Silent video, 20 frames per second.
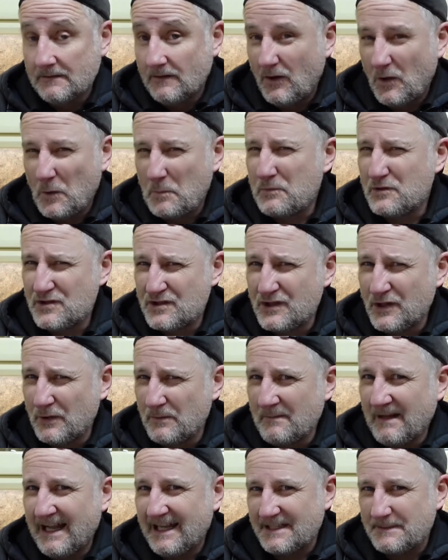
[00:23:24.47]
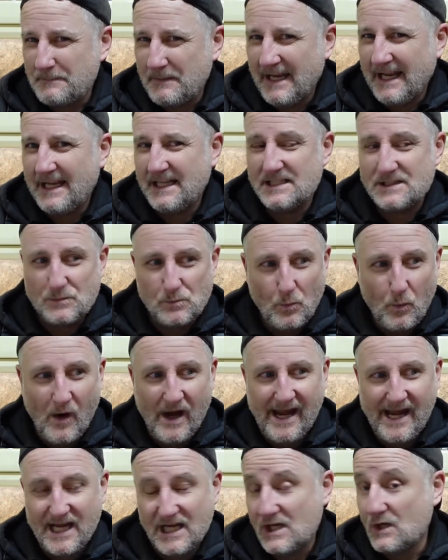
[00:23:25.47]
I presume that depends
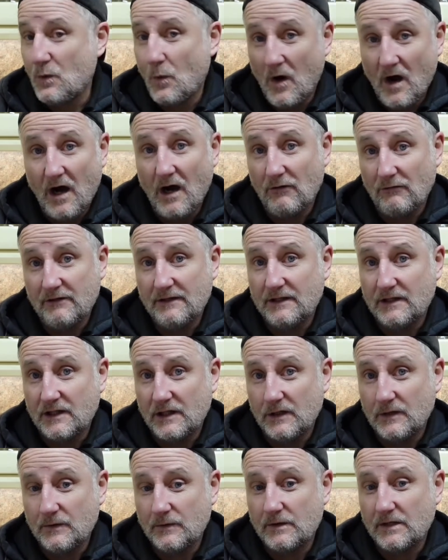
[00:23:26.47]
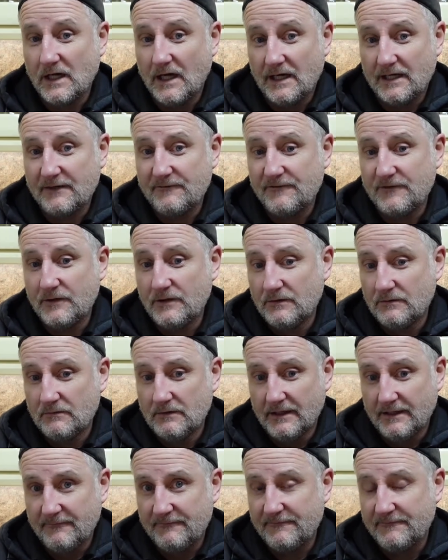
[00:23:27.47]
where you are in the UK. If you
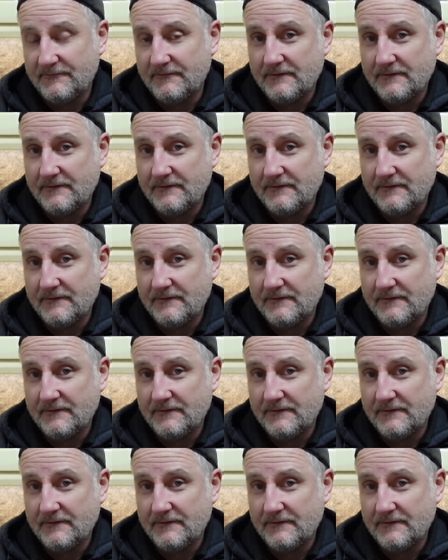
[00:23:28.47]
live,